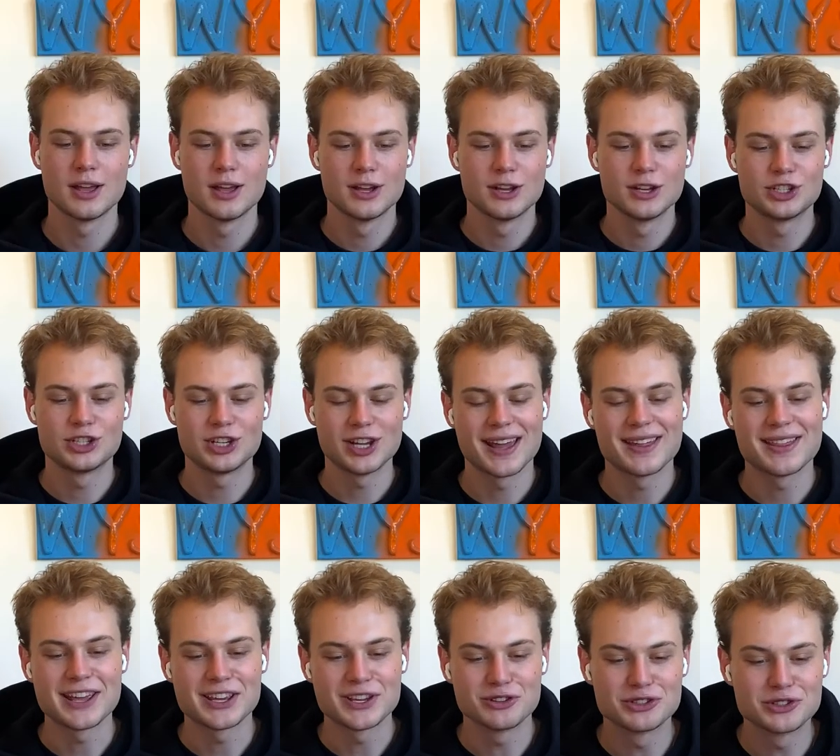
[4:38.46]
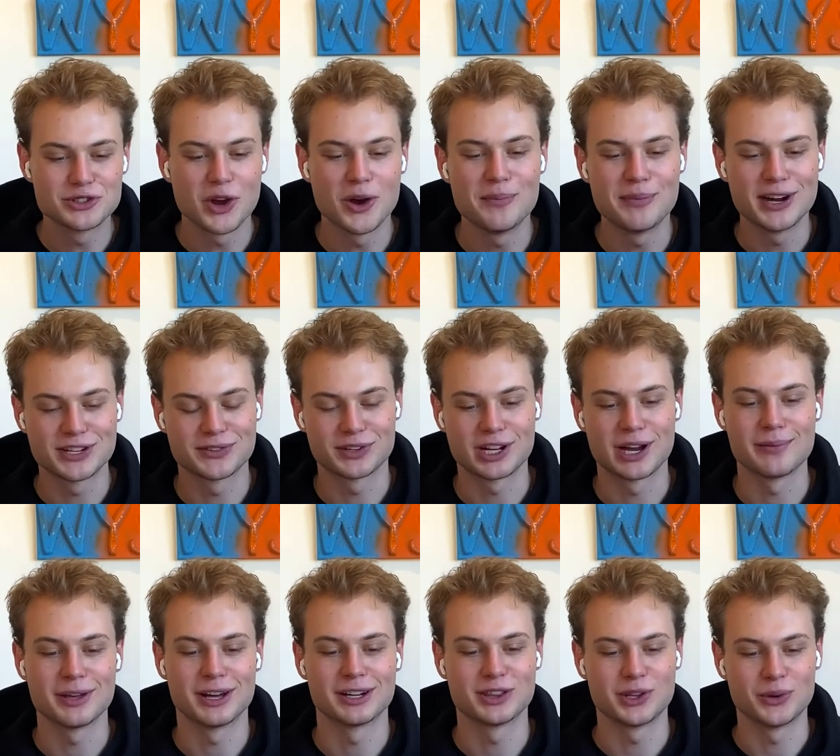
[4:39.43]
Xiye, thank you so much for
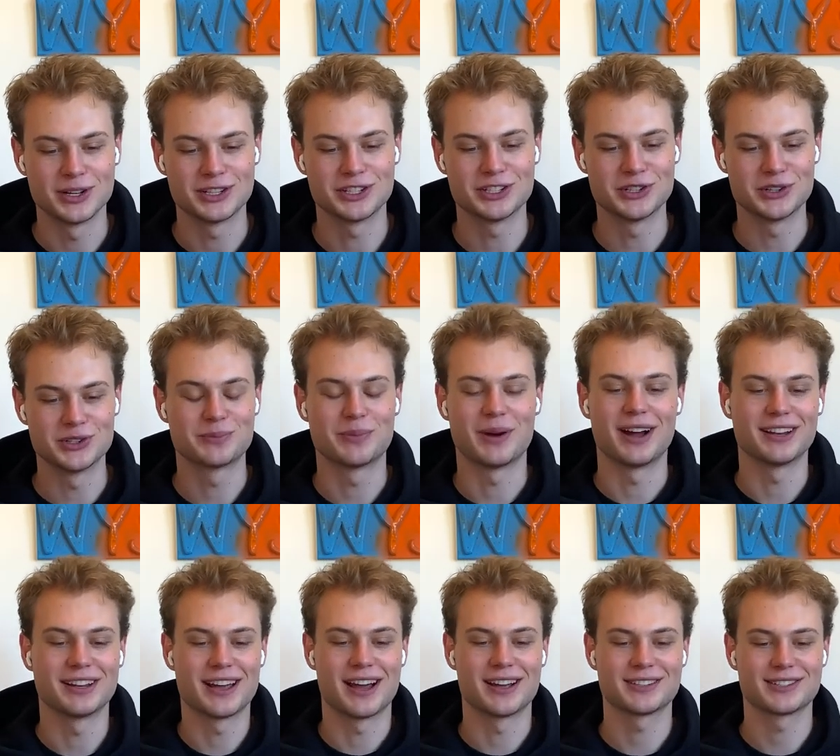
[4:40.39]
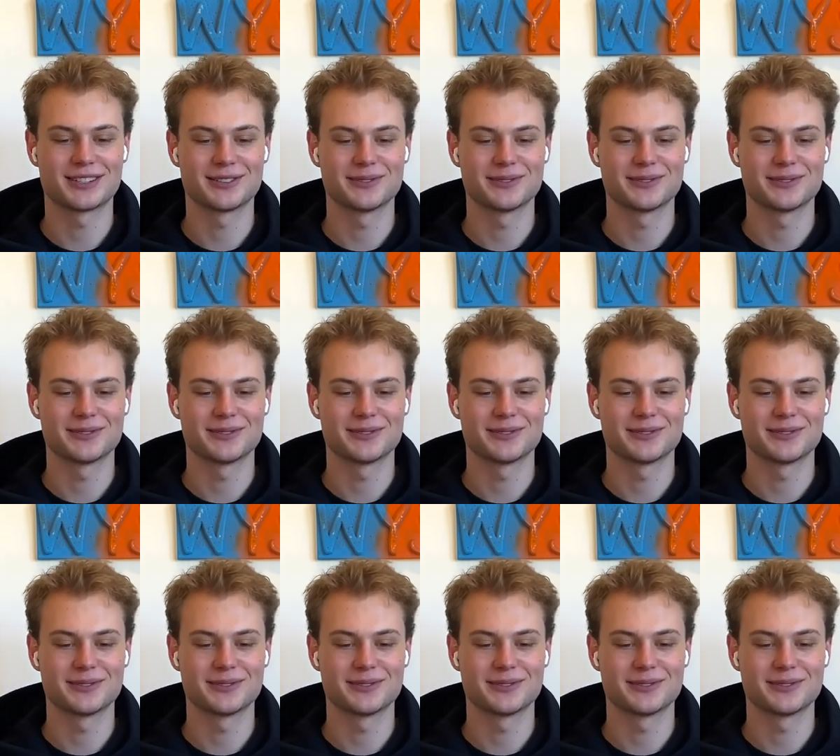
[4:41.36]
coming on to the What's Your Juice podcast.